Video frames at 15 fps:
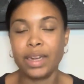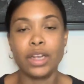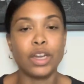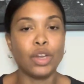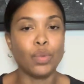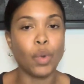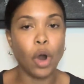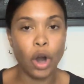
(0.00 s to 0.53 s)
and
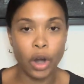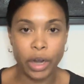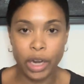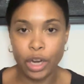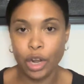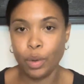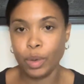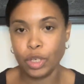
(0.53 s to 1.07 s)
you already
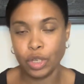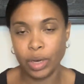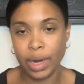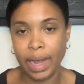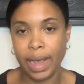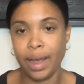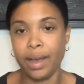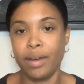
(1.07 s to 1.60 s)
know what you're
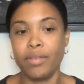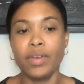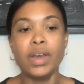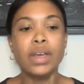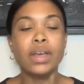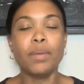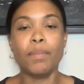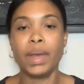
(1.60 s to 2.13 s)
going to have.
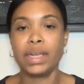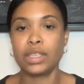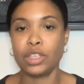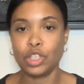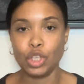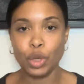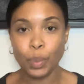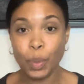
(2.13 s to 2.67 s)
Makes it
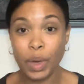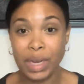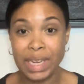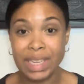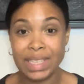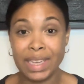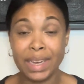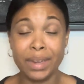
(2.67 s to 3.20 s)
super
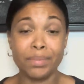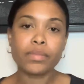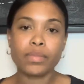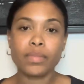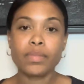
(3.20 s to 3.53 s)
easy.